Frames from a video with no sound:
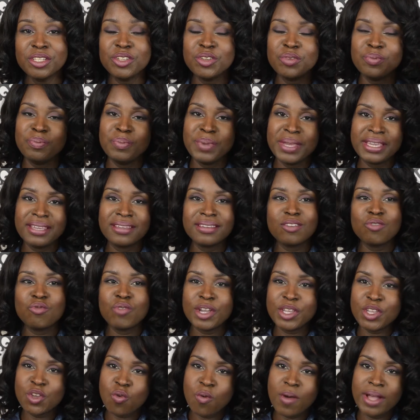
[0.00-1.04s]
you pick
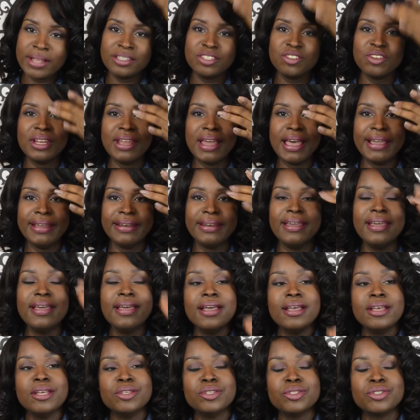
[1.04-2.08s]
where you want your line.
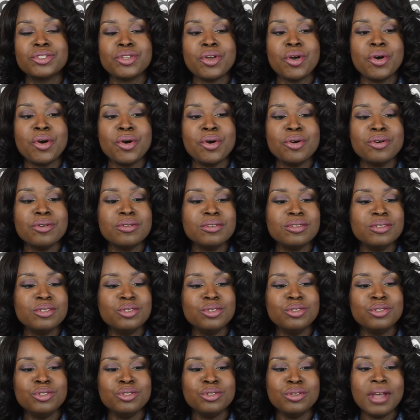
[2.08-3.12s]
So
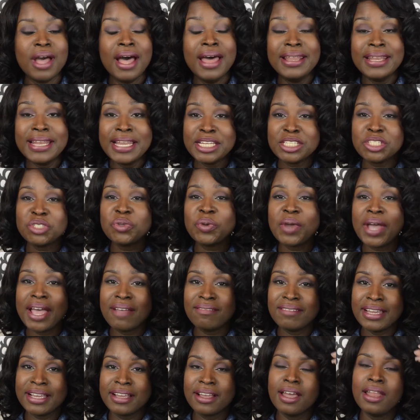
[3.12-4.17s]
unless you
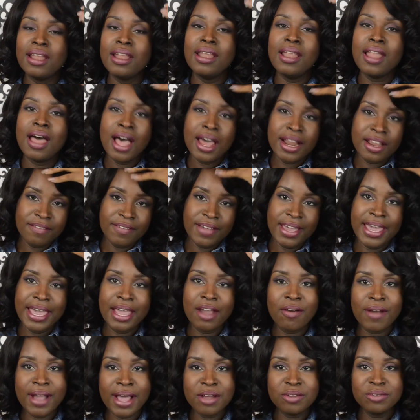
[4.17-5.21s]
have like a lot of
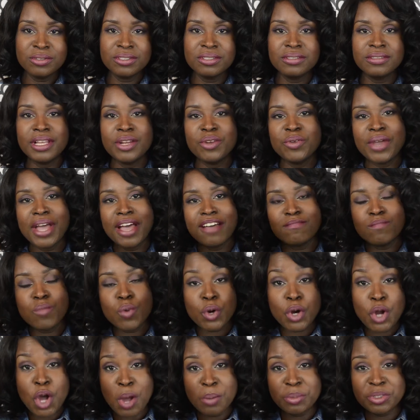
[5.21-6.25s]
hair out, then you have
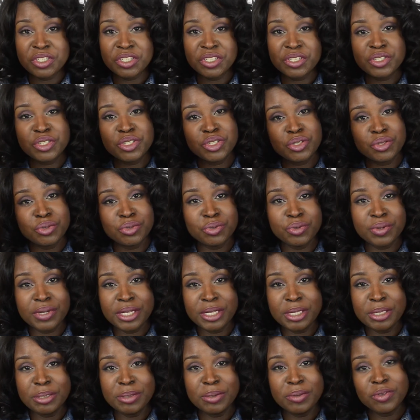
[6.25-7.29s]
more options
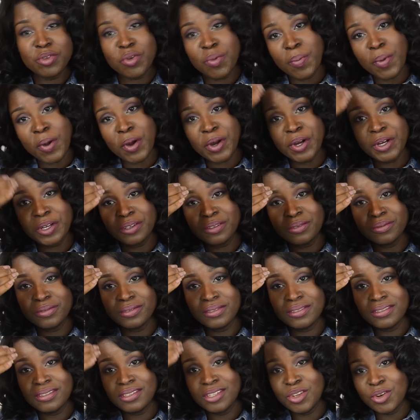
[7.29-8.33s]
to part,
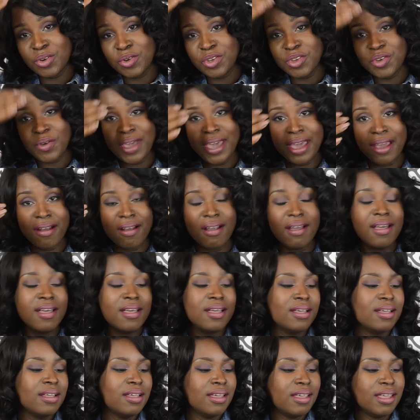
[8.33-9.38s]
your hair
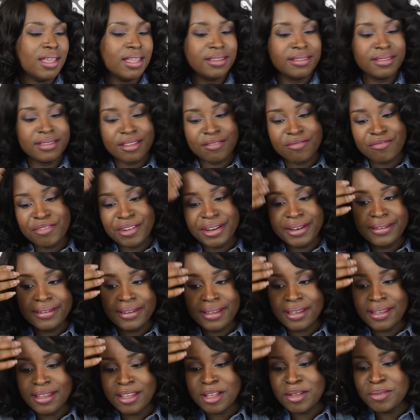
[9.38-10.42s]
in different
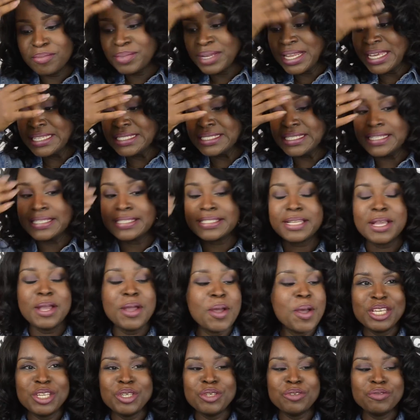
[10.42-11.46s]
places.
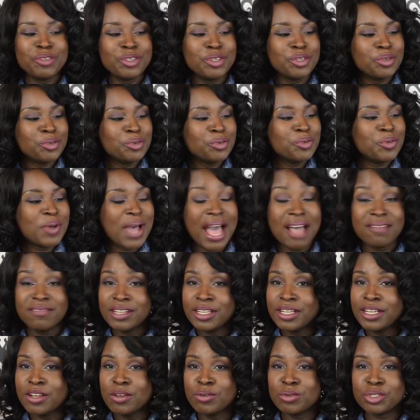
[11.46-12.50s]
If you have
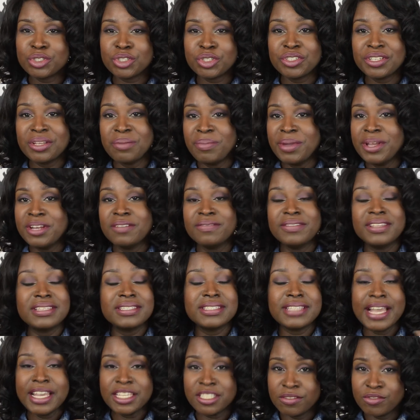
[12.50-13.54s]
a closure, depending on the
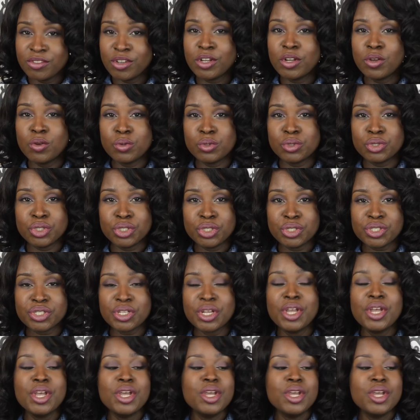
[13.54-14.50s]
size of your closures,